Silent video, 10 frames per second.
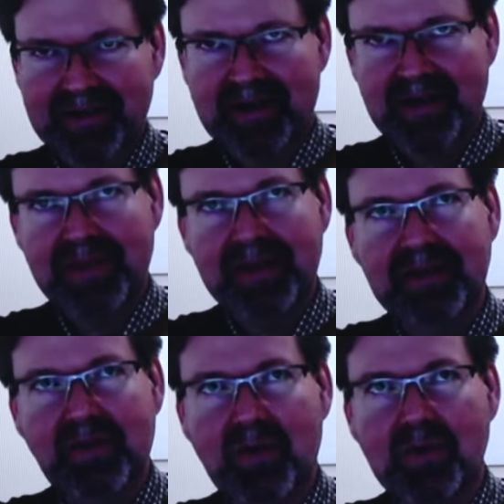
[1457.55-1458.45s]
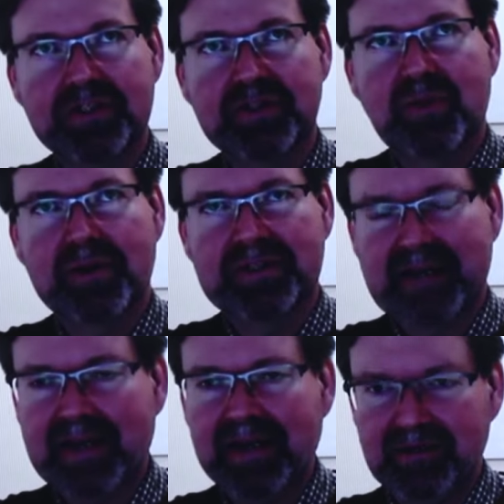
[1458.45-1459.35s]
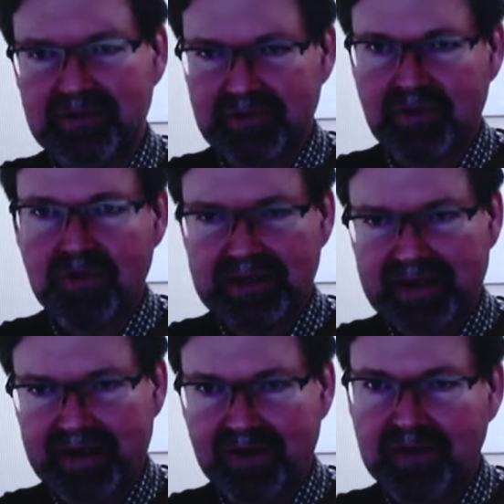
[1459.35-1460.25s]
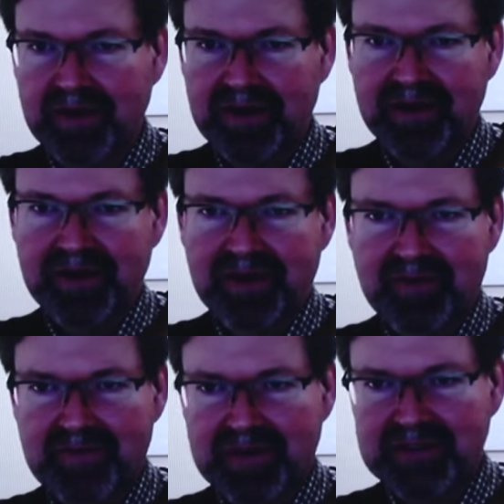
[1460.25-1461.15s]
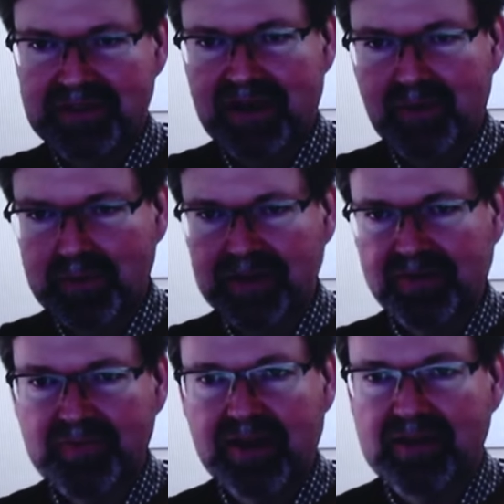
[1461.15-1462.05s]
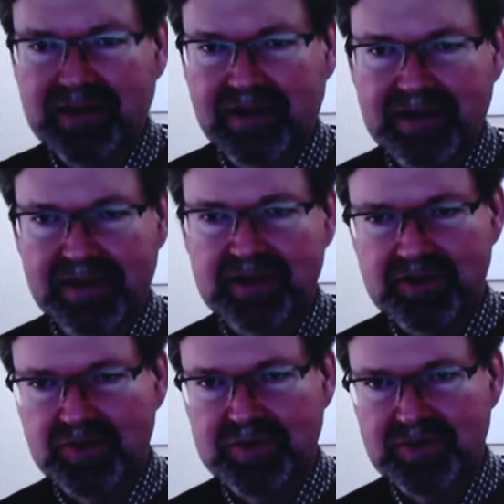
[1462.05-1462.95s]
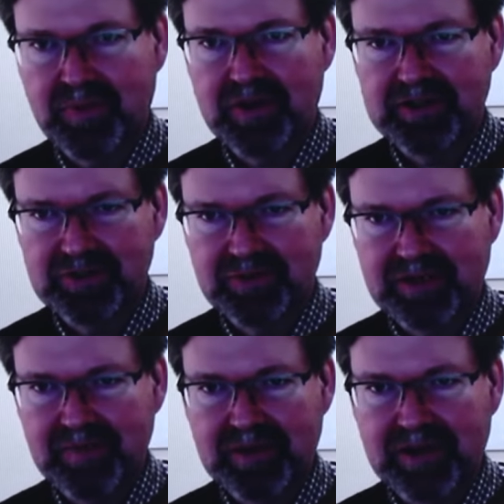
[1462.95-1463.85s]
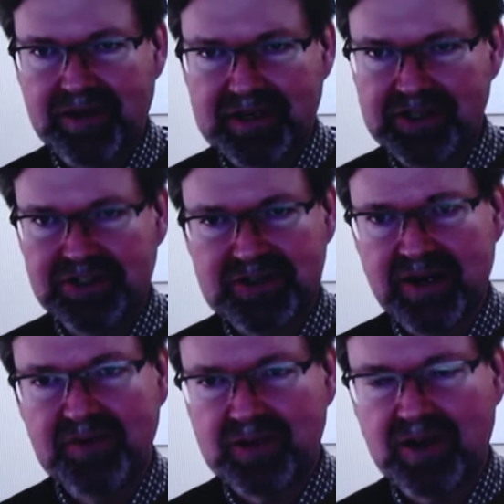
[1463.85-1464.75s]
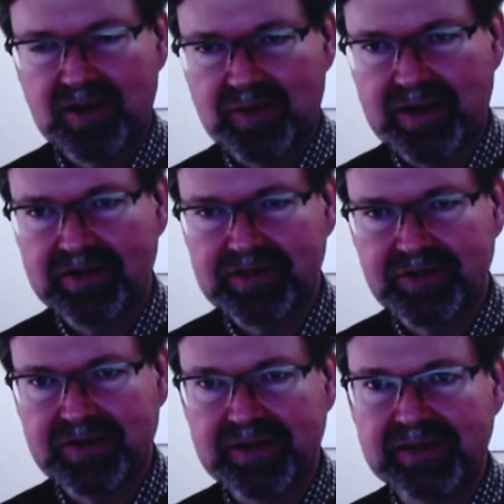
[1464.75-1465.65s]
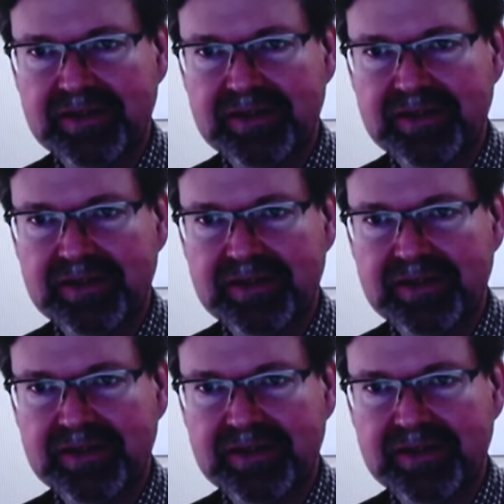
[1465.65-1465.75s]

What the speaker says: I think the oldest one is 8 years old now, of things that I really felt like I needed to respond to an email and I just never got around to it.